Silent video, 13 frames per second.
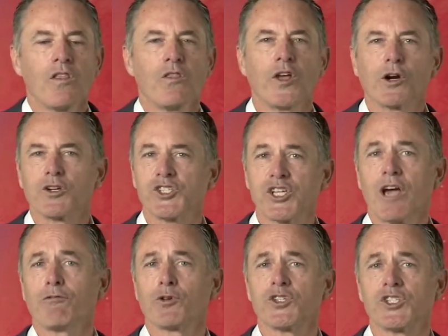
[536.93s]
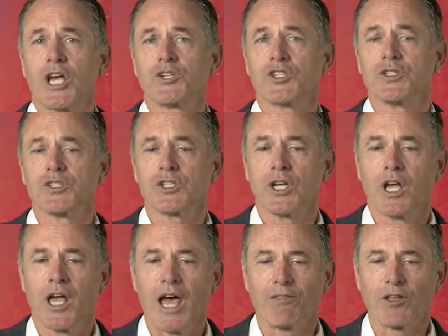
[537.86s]
There are several sessions
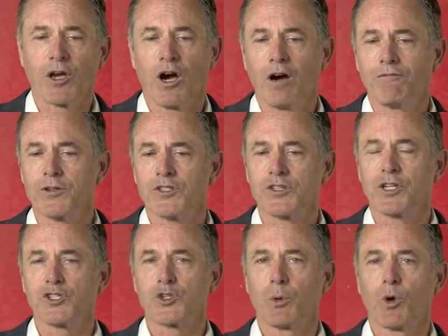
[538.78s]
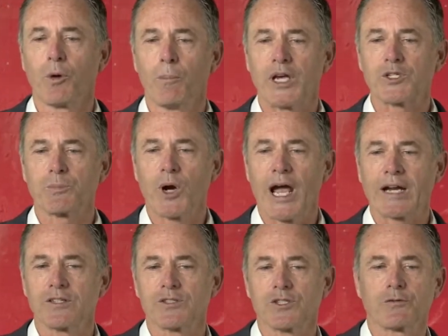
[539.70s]
at the conference that explore best
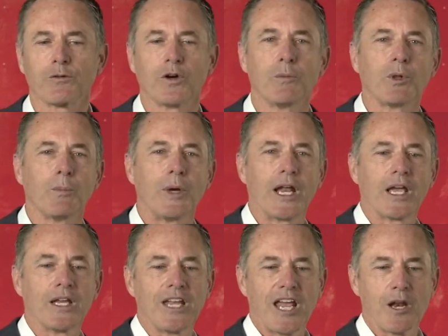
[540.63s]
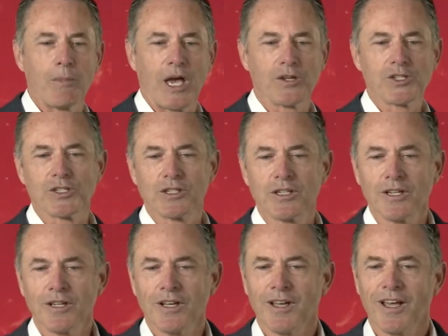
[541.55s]
practices for implementing a data mesh.
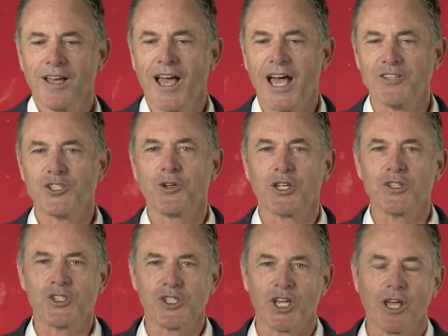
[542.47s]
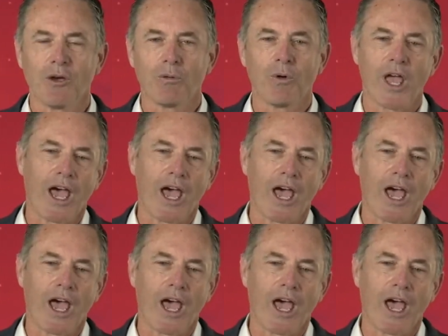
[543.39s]
As you can see, we